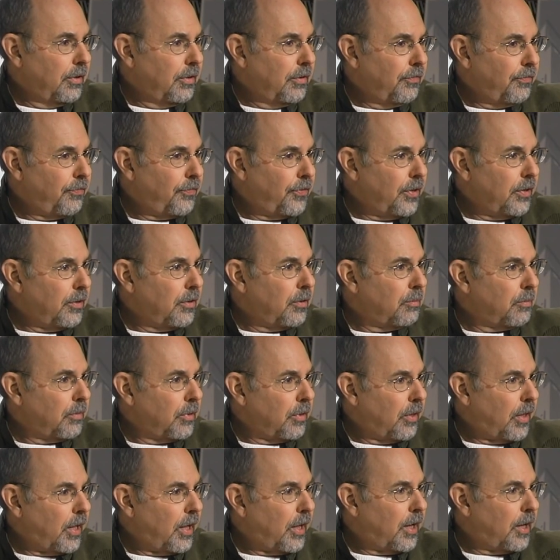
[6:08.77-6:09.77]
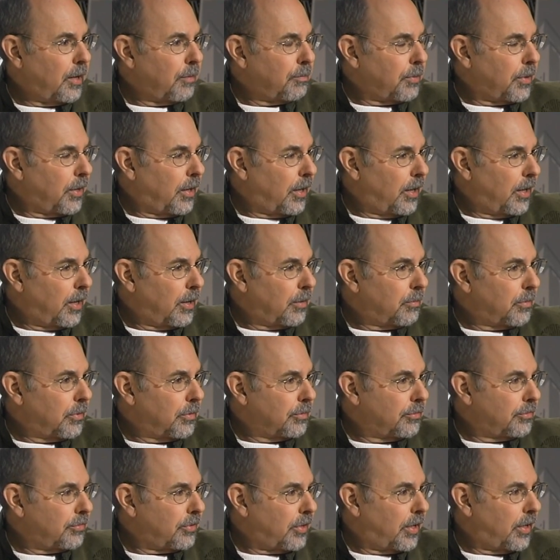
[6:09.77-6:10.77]
Film, lab, camera,
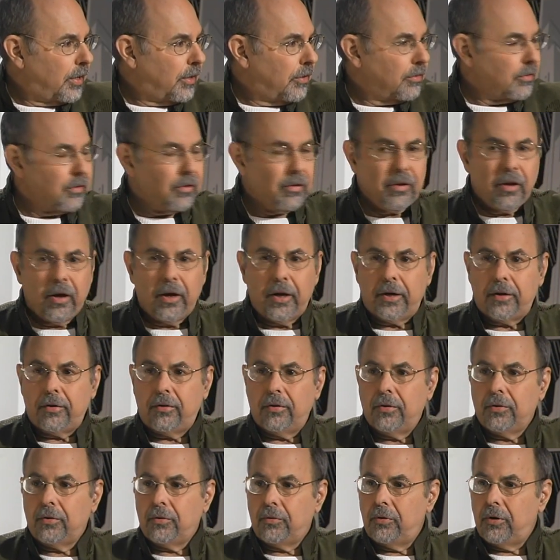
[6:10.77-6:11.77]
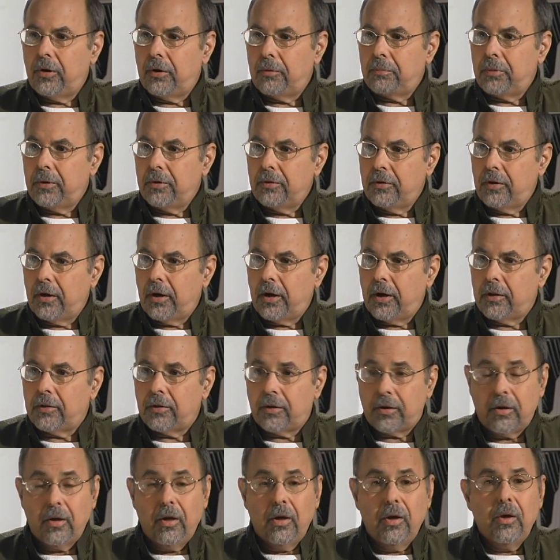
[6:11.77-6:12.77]
sound, light, grip,
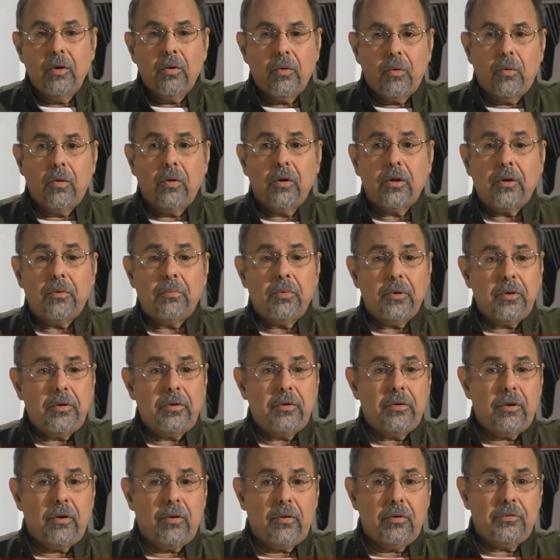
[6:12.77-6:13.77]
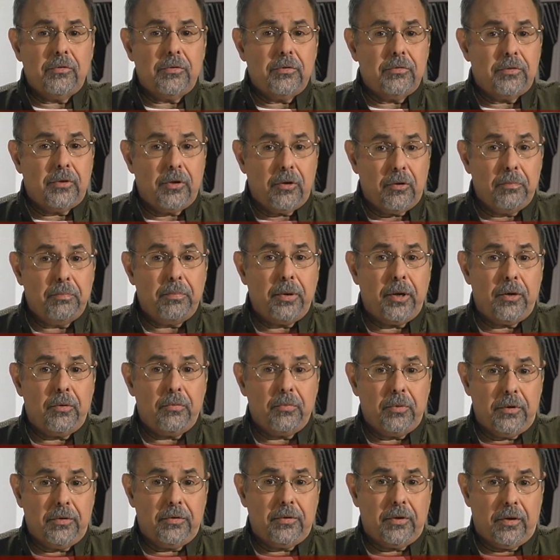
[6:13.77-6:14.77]
dolly. All I really told you is don't pay
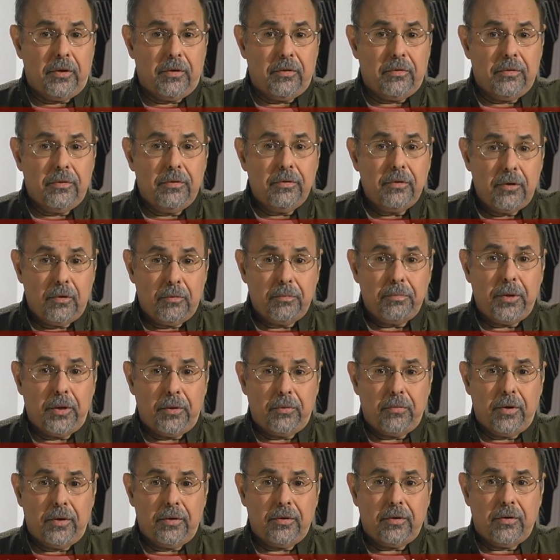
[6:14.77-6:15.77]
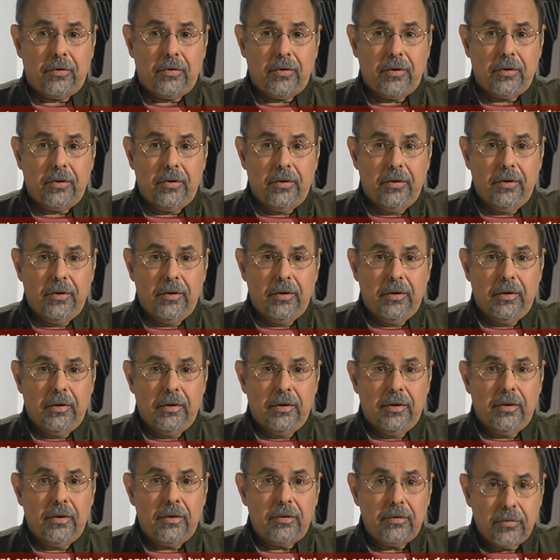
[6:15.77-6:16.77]
retail. Don't pay rate card.
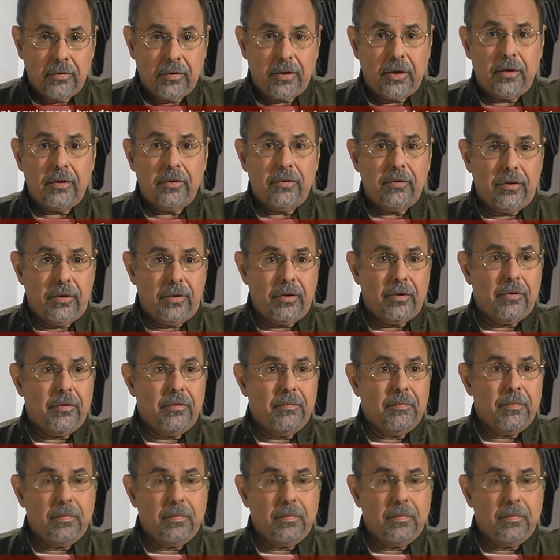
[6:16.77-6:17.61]
You'll get a deal.